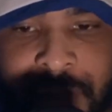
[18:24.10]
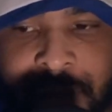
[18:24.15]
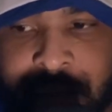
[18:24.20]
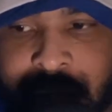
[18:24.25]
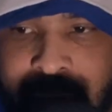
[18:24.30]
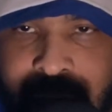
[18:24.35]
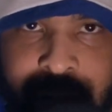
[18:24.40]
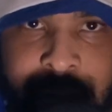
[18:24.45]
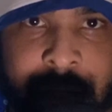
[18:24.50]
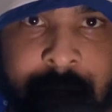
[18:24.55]

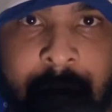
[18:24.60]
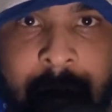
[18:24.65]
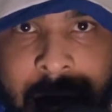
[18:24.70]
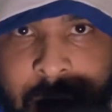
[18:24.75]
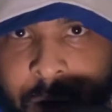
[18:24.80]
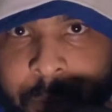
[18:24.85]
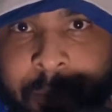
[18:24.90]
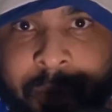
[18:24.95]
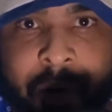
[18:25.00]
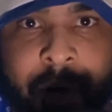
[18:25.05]
Shout out to
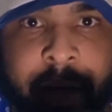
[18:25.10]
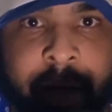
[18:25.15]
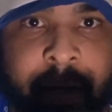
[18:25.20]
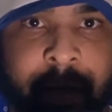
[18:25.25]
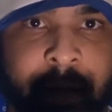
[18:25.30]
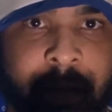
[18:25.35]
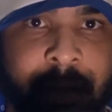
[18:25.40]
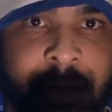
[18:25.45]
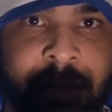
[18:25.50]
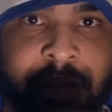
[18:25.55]
Cowboy.
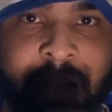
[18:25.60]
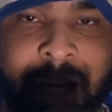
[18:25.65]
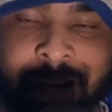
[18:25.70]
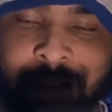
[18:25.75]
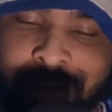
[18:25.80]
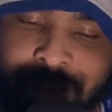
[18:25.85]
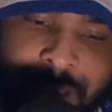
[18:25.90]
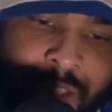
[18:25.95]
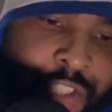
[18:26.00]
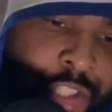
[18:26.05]
Shout
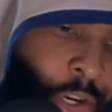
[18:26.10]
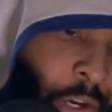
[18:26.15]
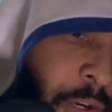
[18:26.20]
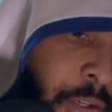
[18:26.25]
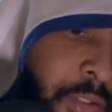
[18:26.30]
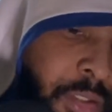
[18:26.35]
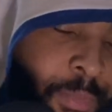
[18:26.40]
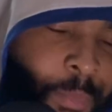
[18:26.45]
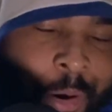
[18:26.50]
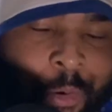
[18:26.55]
out to
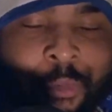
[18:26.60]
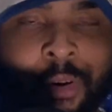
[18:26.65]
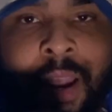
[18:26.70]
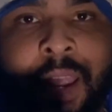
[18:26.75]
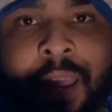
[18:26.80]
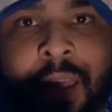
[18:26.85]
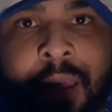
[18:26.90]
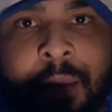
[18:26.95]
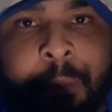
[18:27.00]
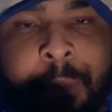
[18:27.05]
Jers, my
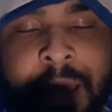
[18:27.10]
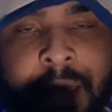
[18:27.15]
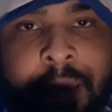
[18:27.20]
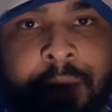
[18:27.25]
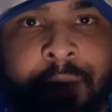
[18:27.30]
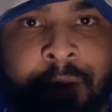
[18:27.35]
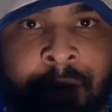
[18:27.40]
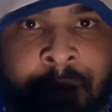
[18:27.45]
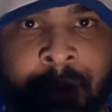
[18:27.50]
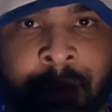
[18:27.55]
right hand man.